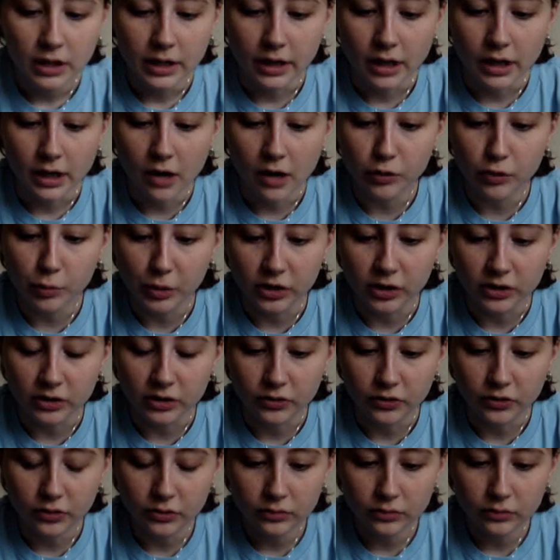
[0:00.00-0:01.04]
and
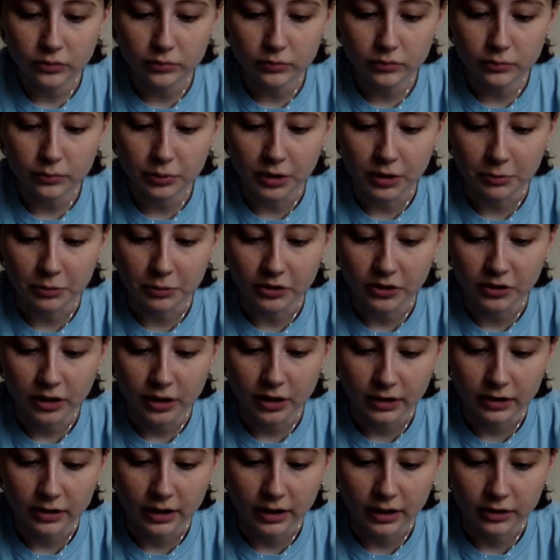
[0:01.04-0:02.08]
everybody's pretty much
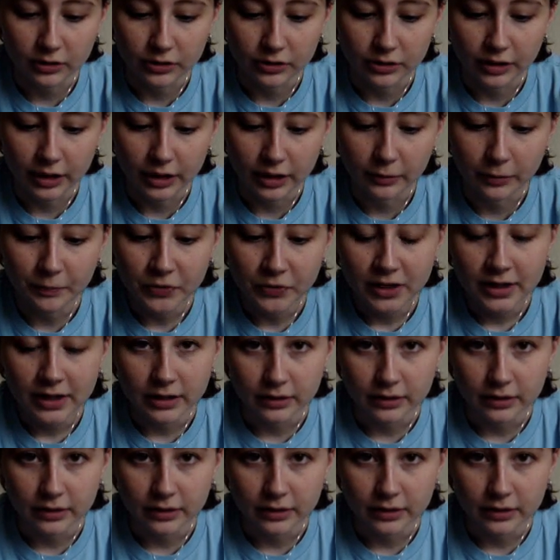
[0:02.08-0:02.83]
hit it dead on the nail.